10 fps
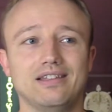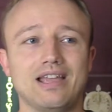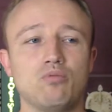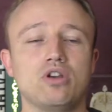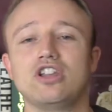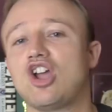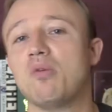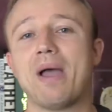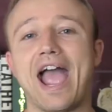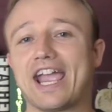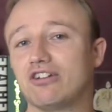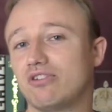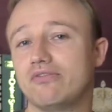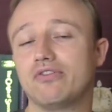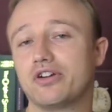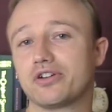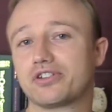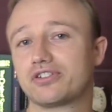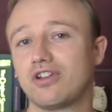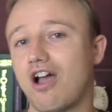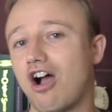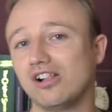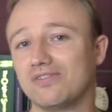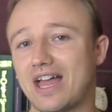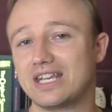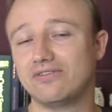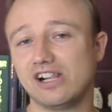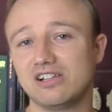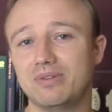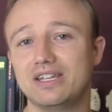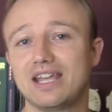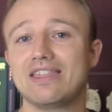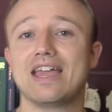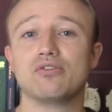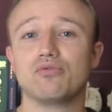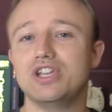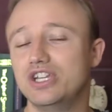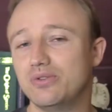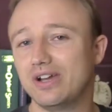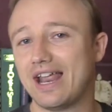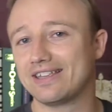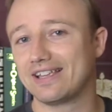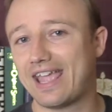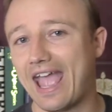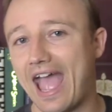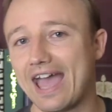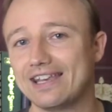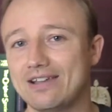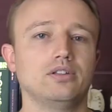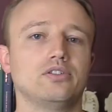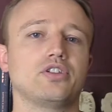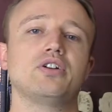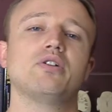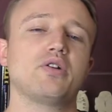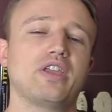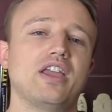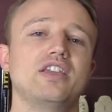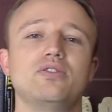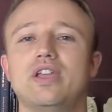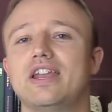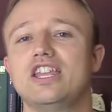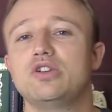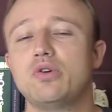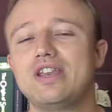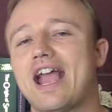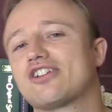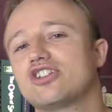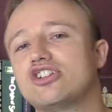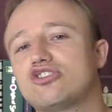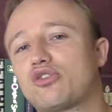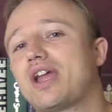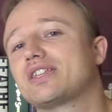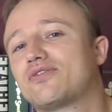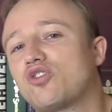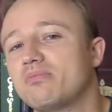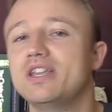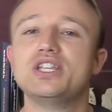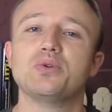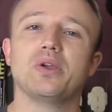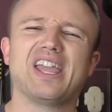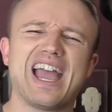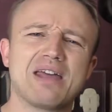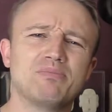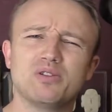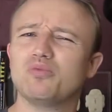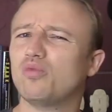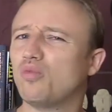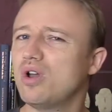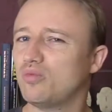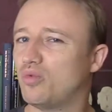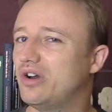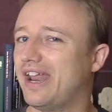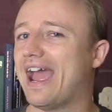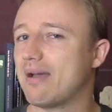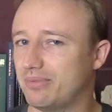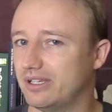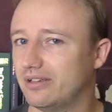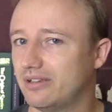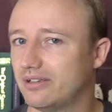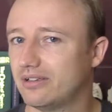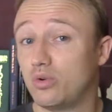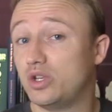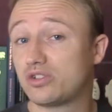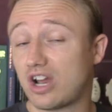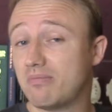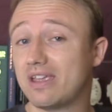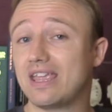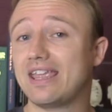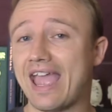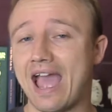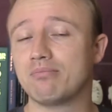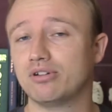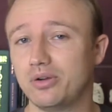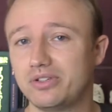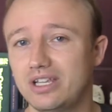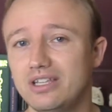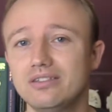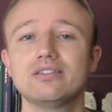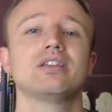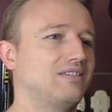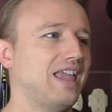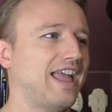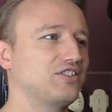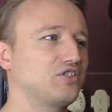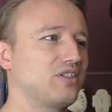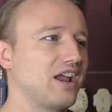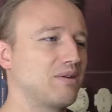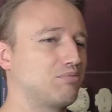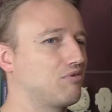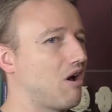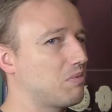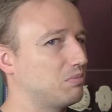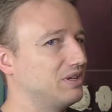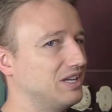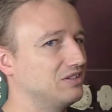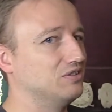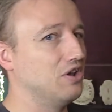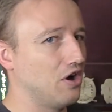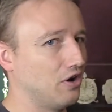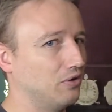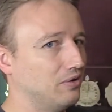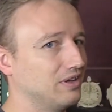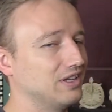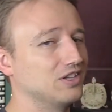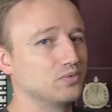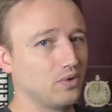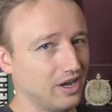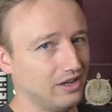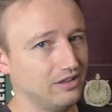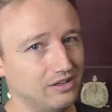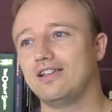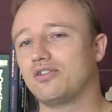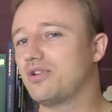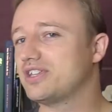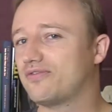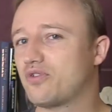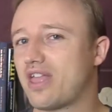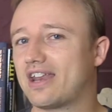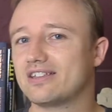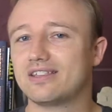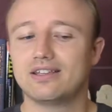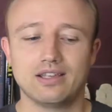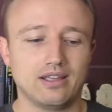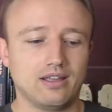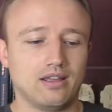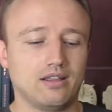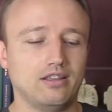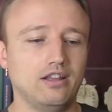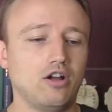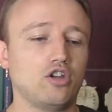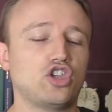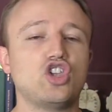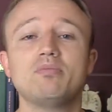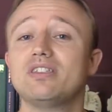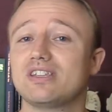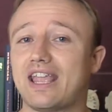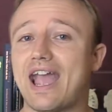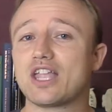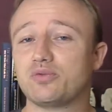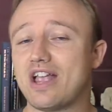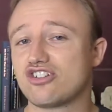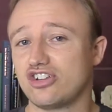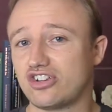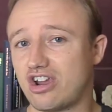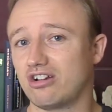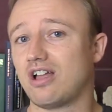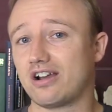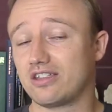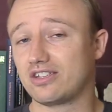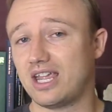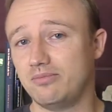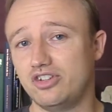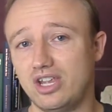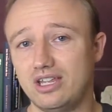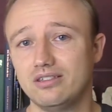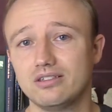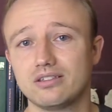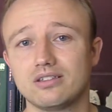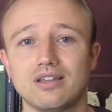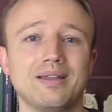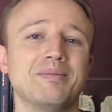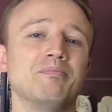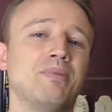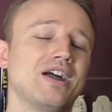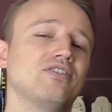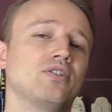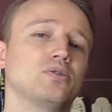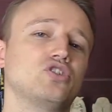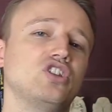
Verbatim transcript: it wouldn't go back and reverse all of that development and then redo it as a cat. So, okay, you get it. You wouldn't actually transform into a cat, but what would happen? Would you start making cat proteins? The answer there probably is no as well. The reason for that is that, you know, humans and cats, we actually share a lot of the same genes, but those